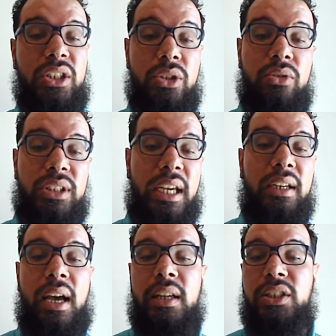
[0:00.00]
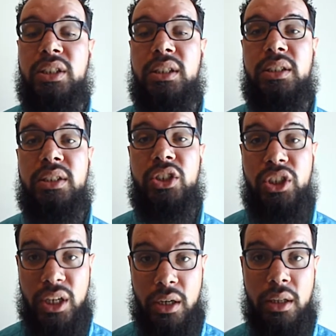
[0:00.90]
use technology to
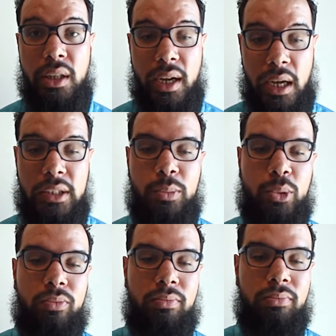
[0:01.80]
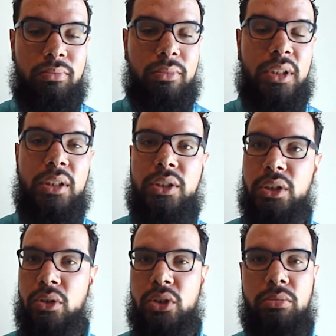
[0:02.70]
share the gospel.
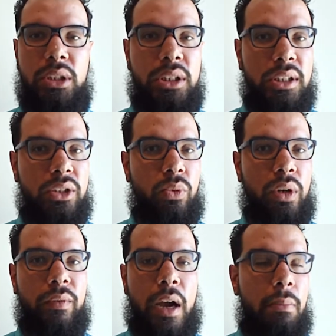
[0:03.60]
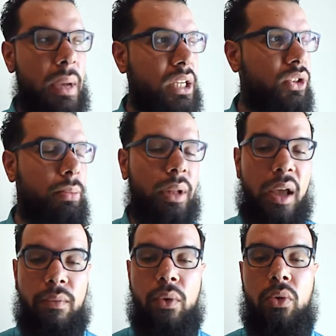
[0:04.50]
Social media is one of our major
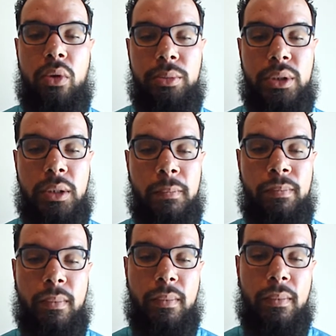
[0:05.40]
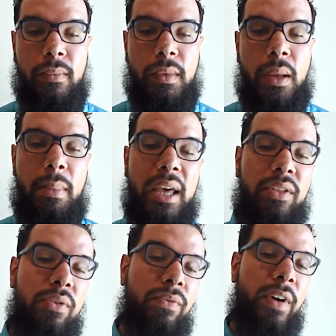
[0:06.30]
platforms
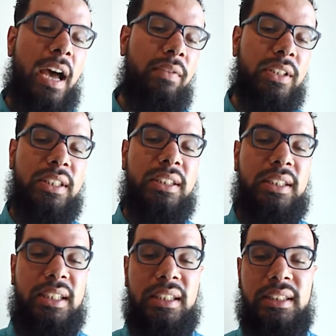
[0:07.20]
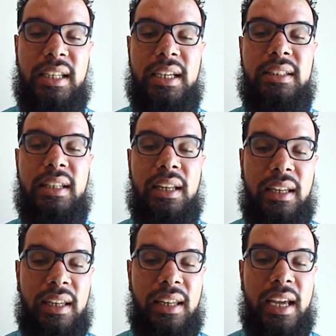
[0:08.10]
Matthew 5 and 16 says,
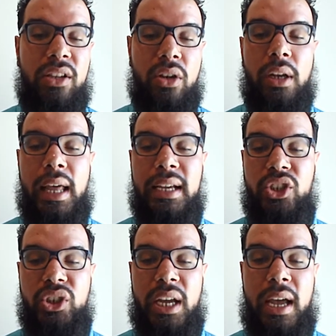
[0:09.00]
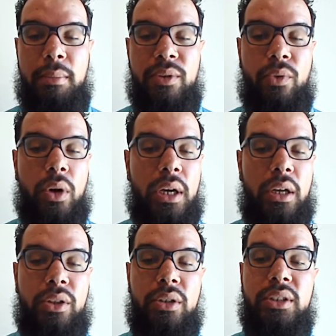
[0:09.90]
Let your light shine before
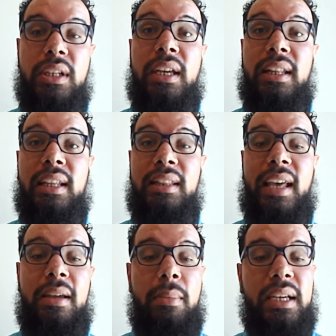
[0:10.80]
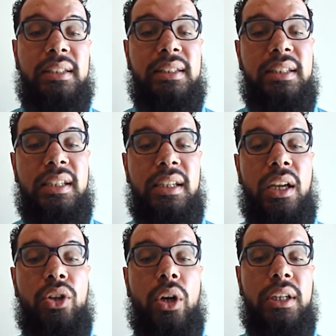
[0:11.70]
others, that they may see
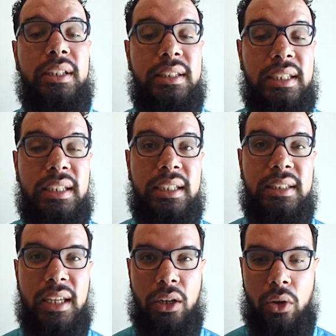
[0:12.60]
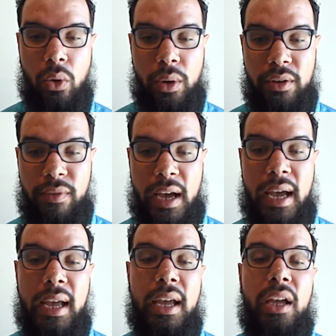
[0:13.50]
your good deeds and
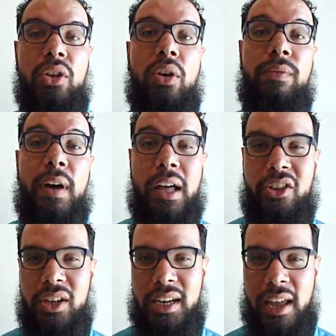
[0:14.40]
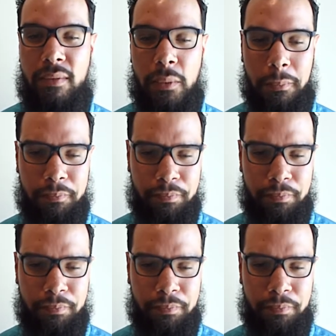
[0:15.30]
glorify your Father in heaven.